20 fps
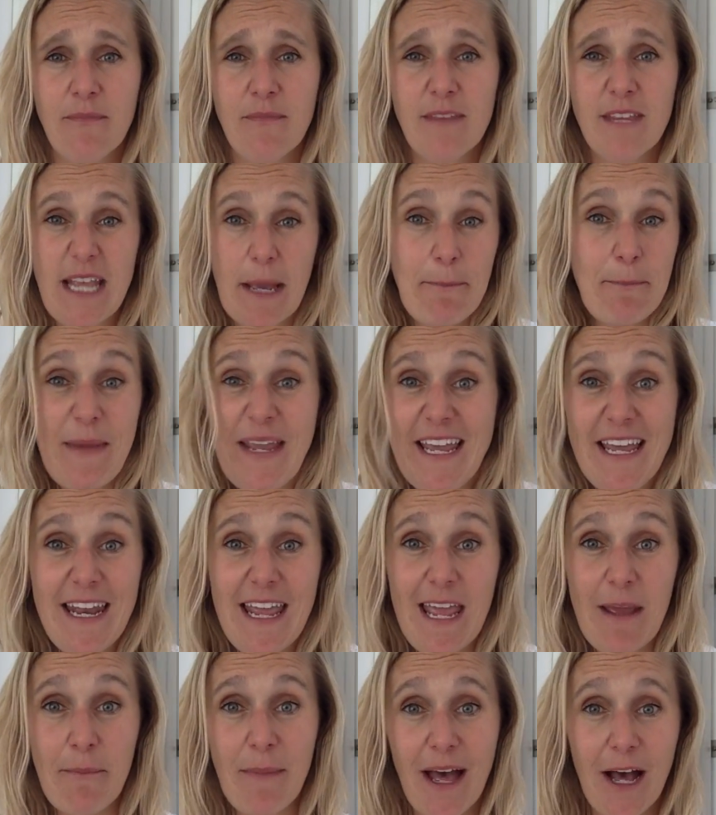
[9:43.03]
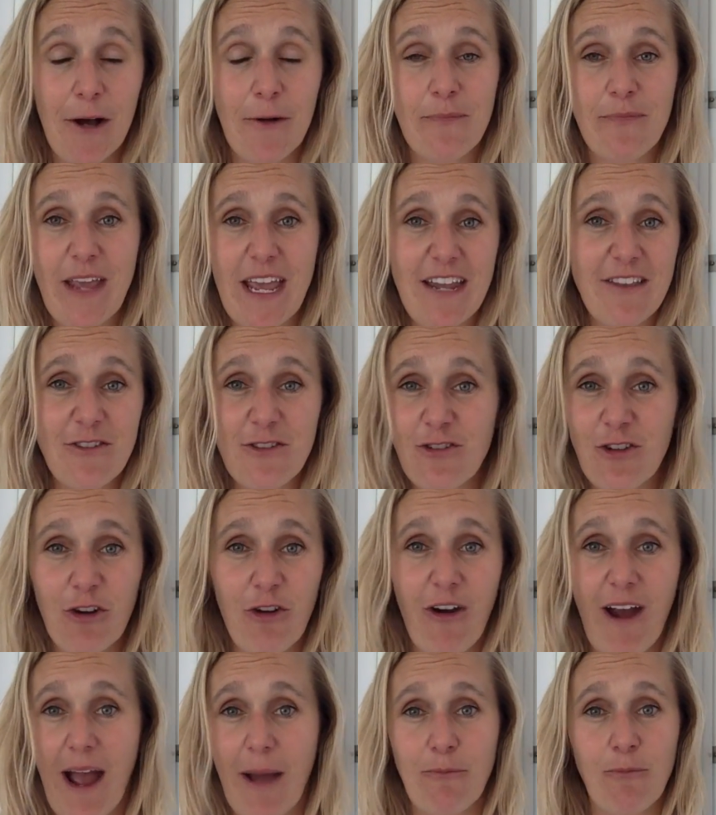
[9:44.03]
Send me an email,
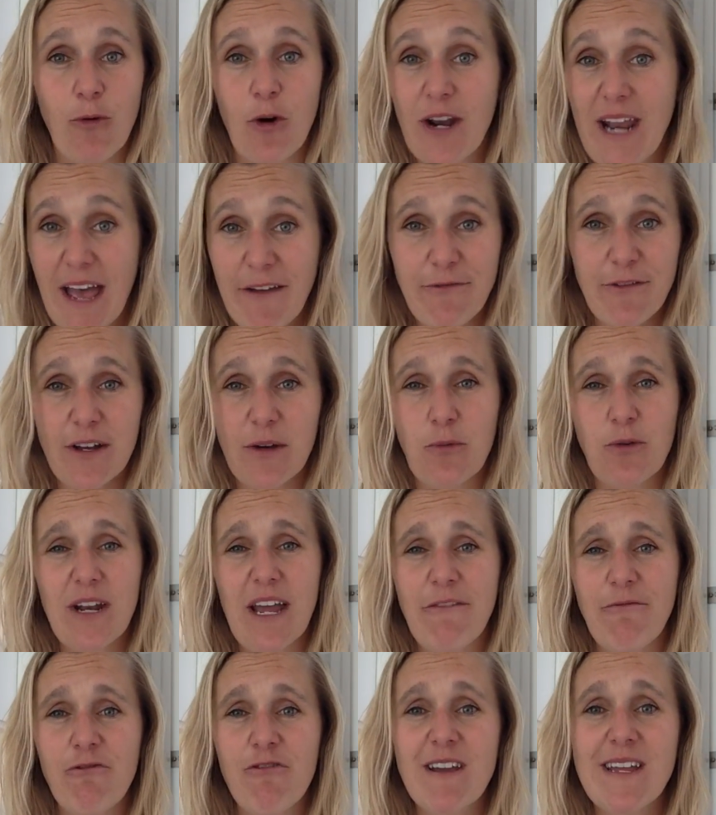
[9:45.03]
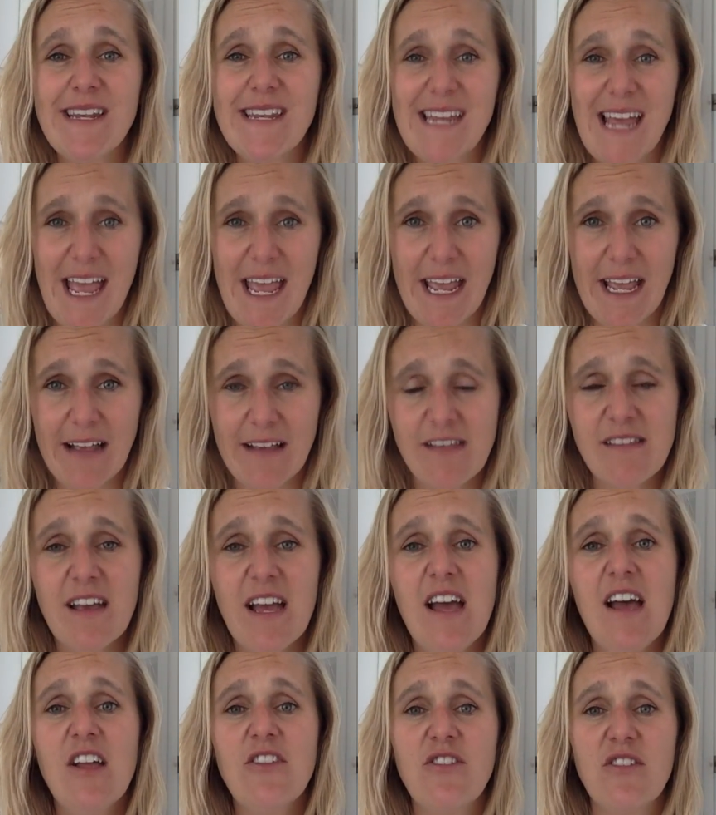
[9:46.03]
Instagram, whatever it takes,
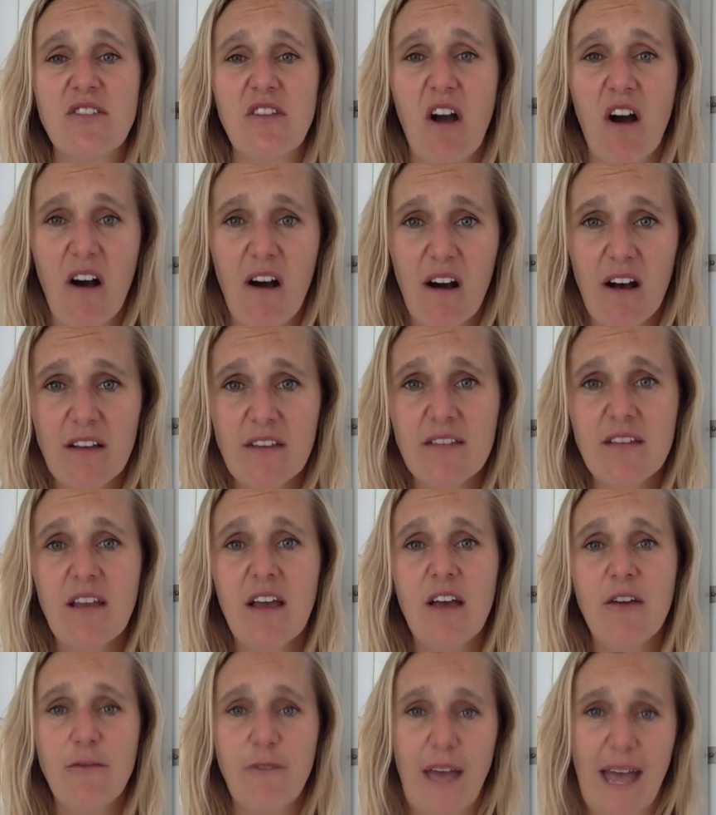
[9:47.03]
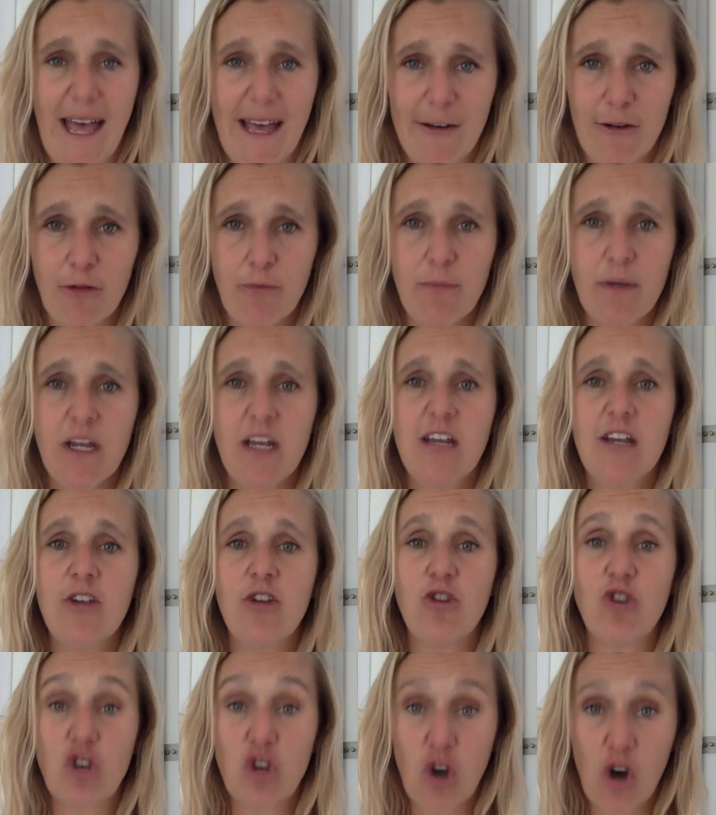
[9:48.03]
just ask for help.
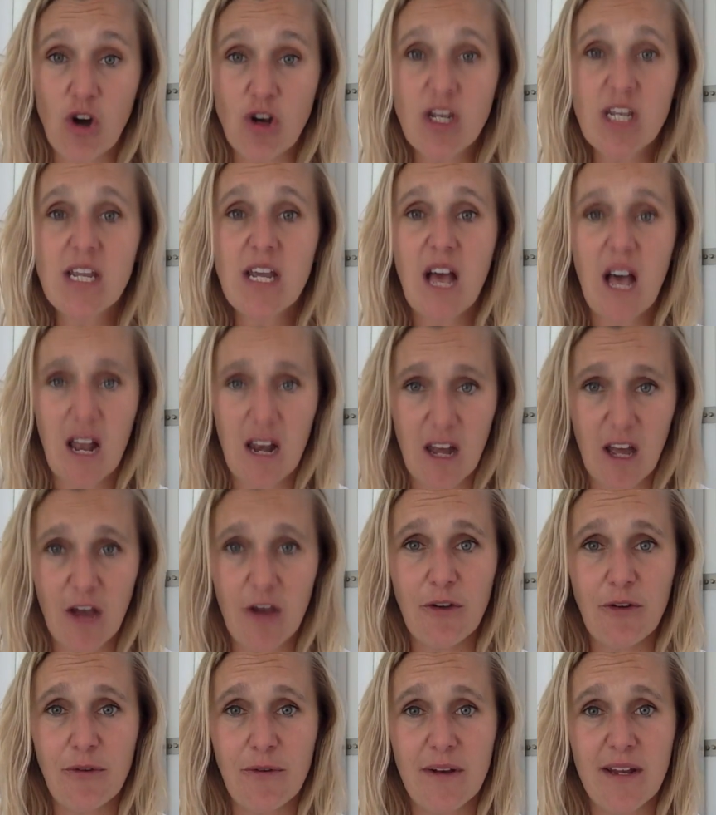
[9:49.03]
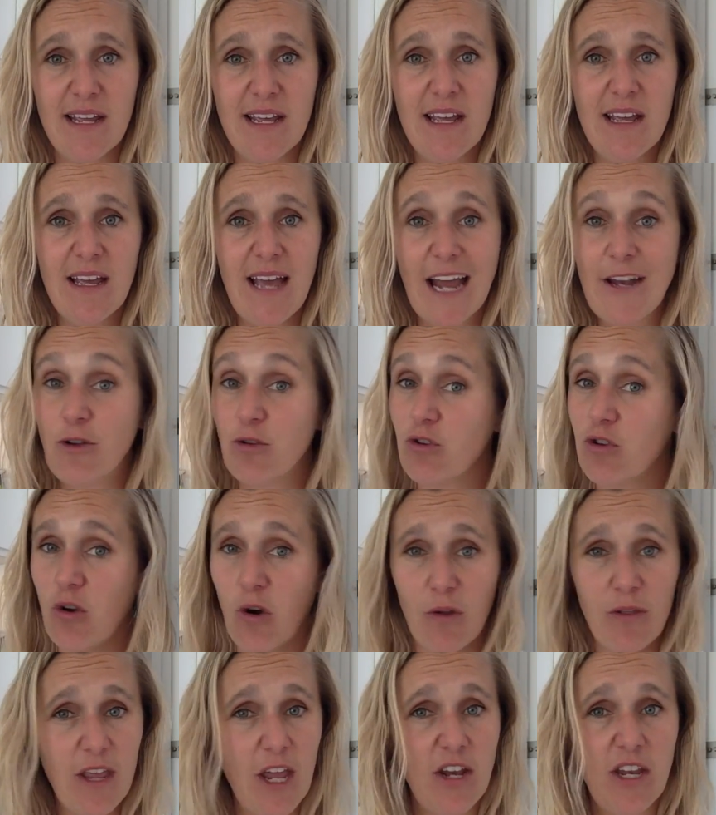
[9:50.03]
You're not alone, and you're
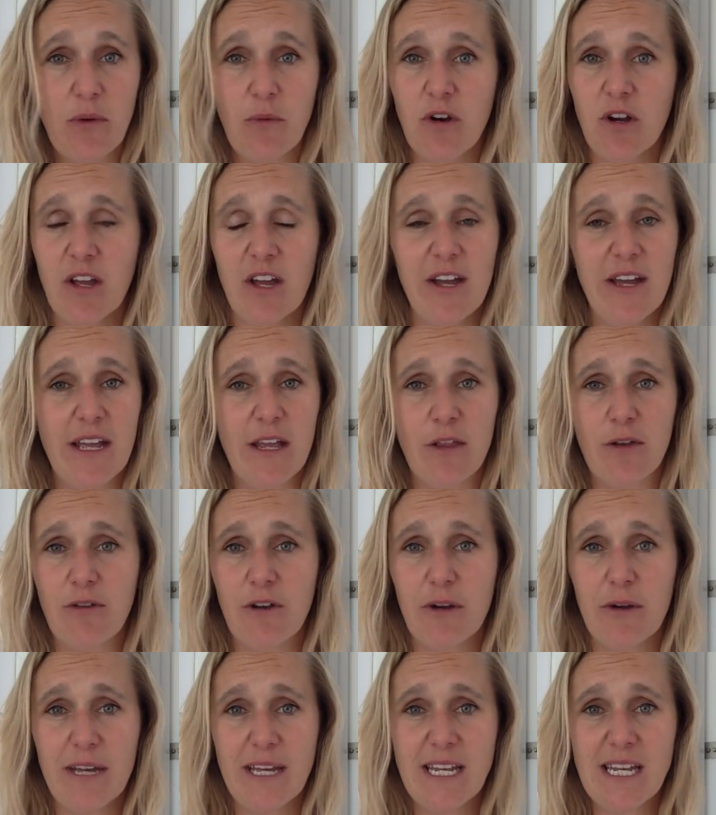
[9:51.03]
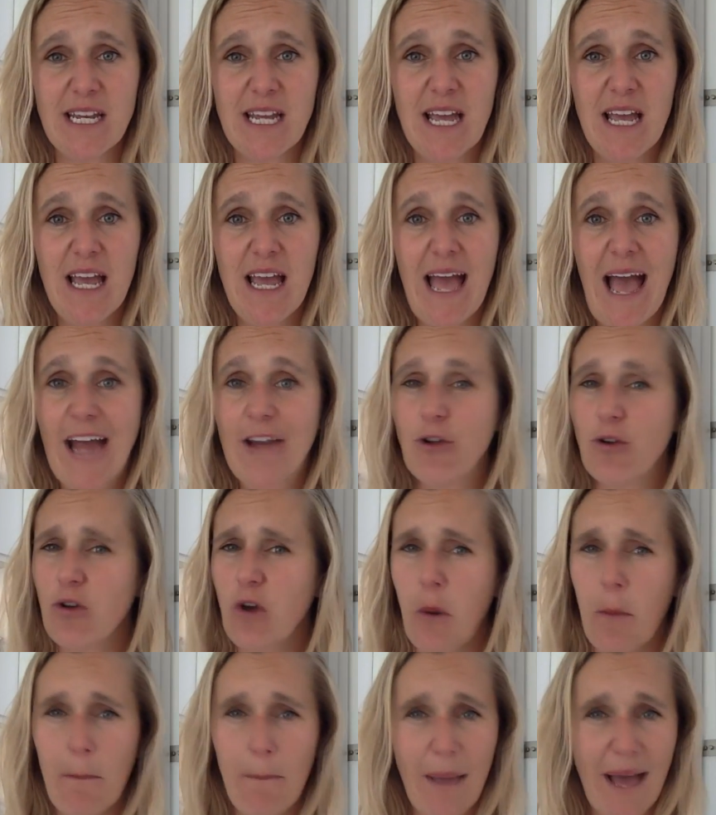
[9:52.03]
not the only one going through it, and you're
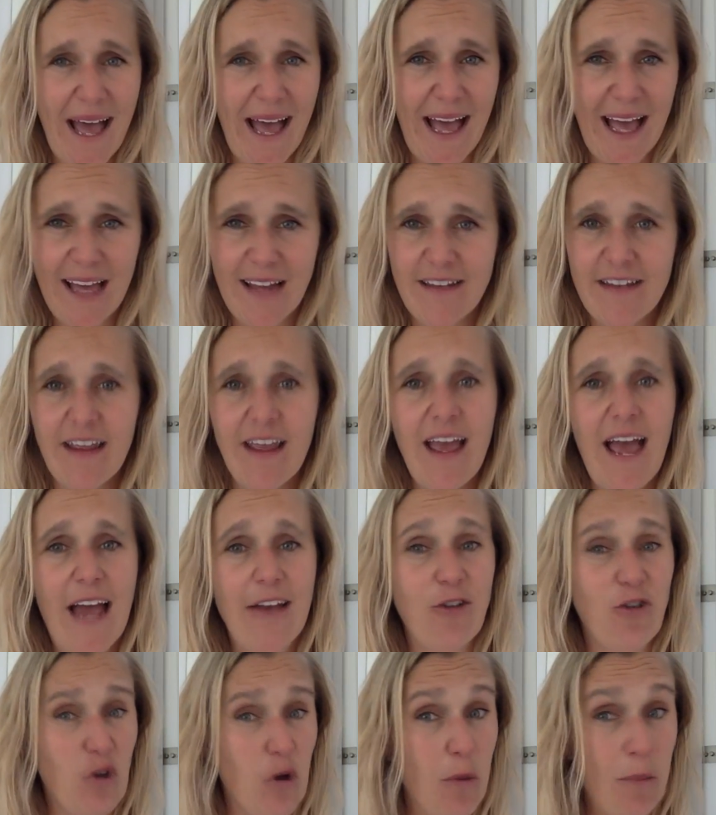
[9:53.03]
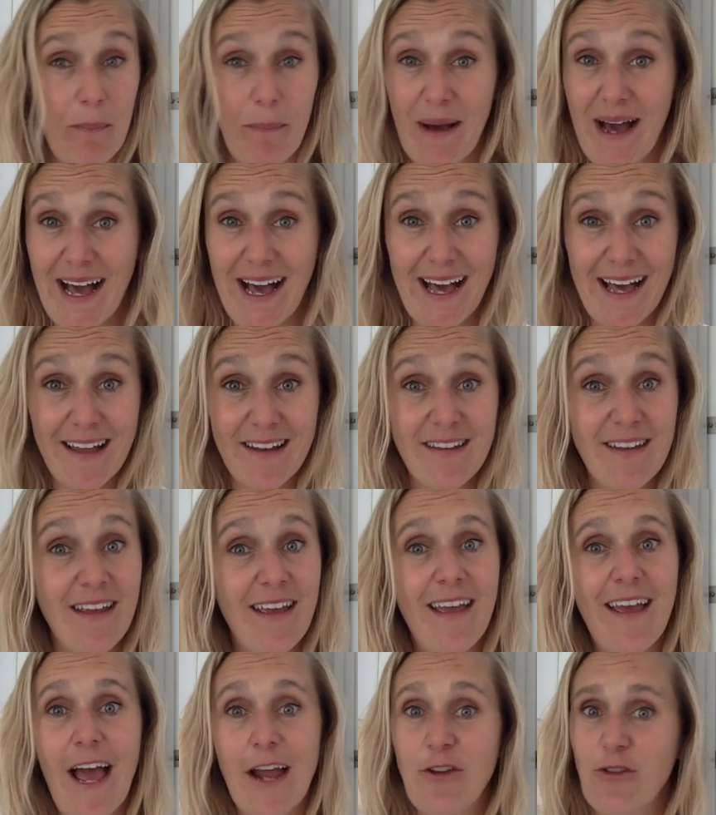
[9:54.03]
not mad, and you're not bad,
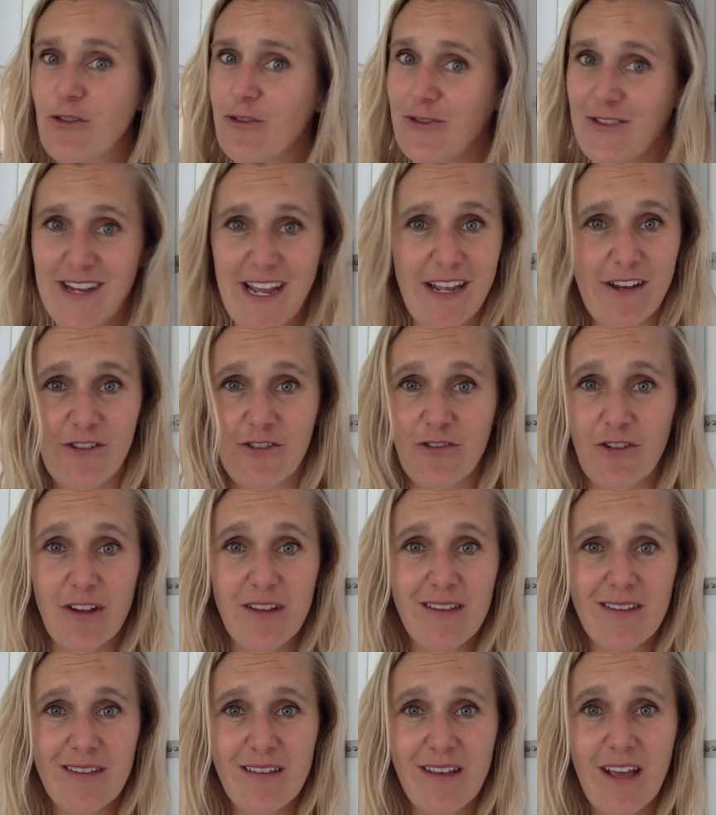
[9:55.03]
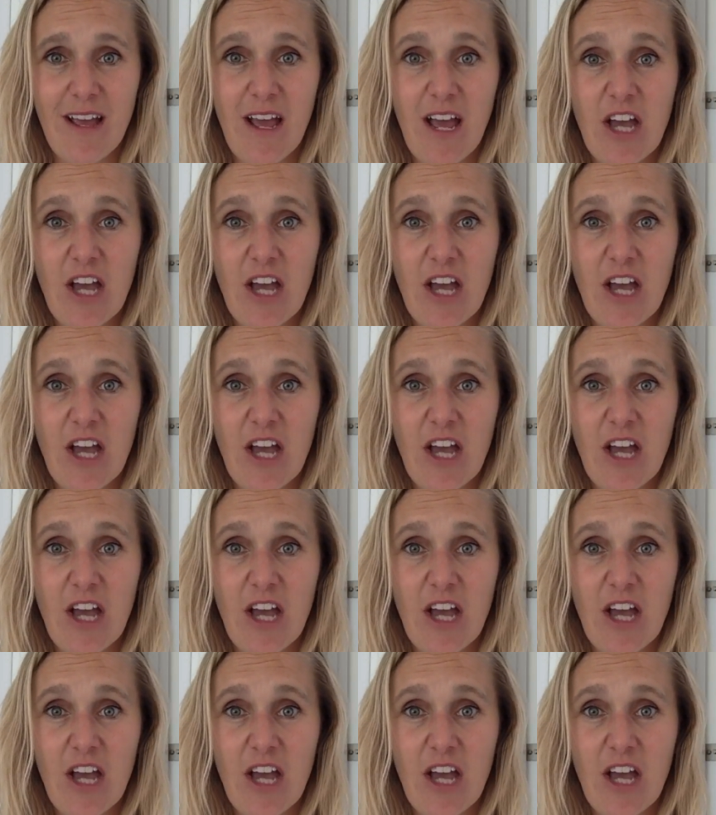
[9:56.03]
and you're not dangerous.